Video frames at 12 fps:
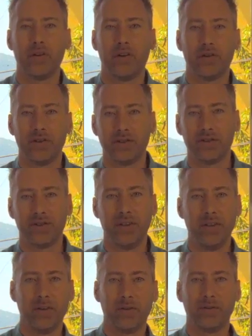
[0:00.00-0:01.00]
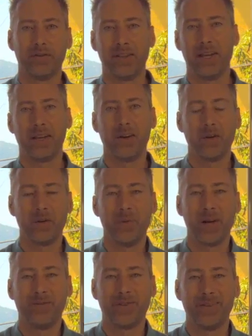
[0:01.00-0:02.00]
all just, you know, taking all the
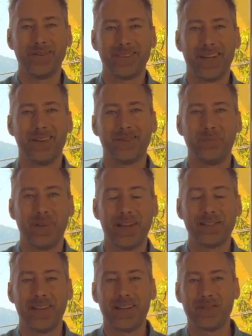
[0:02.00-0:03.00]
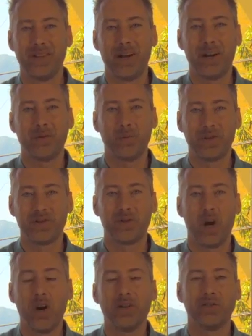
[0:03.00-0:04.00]
money for themselves. But that's actually not what's
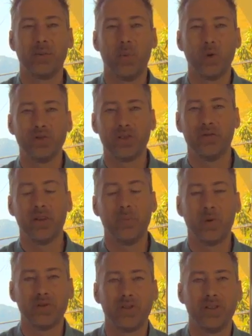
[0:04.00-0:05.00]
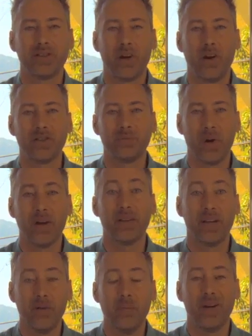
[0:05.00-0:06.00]
causing most of it. Most of it's caused by the
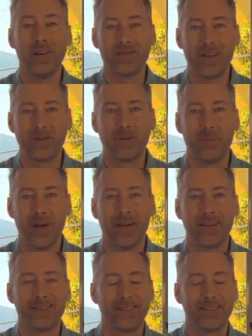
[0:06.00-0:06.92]
government and the central bank.